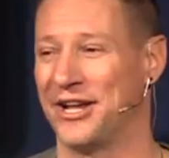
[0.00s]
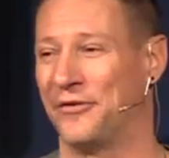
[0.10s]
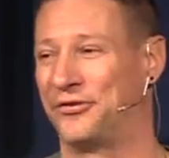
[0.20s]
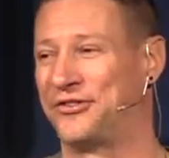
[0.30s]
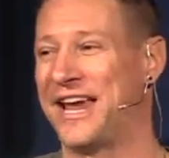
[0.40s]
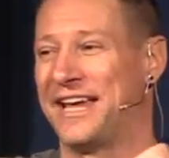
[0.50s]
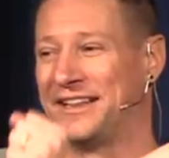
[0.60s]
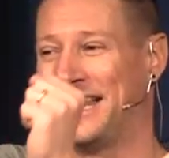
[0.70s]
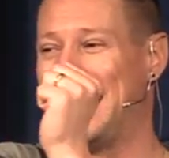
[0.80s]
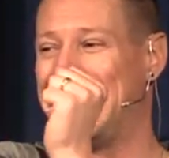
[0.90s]
of Stan
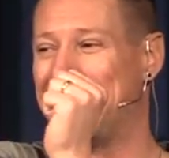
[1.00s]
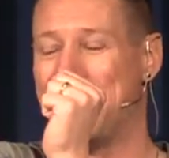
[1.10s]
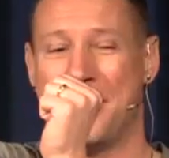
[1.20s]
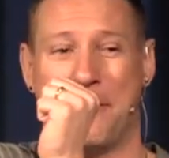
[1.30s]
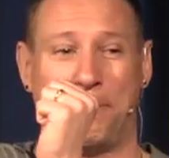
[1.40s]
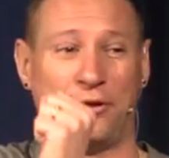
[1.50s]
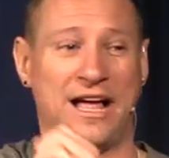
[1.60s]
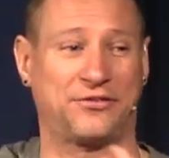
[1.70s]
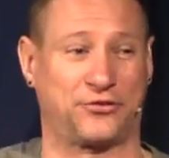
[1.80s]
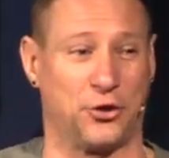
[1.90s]
Lee,
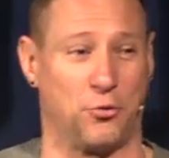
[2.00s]
plus the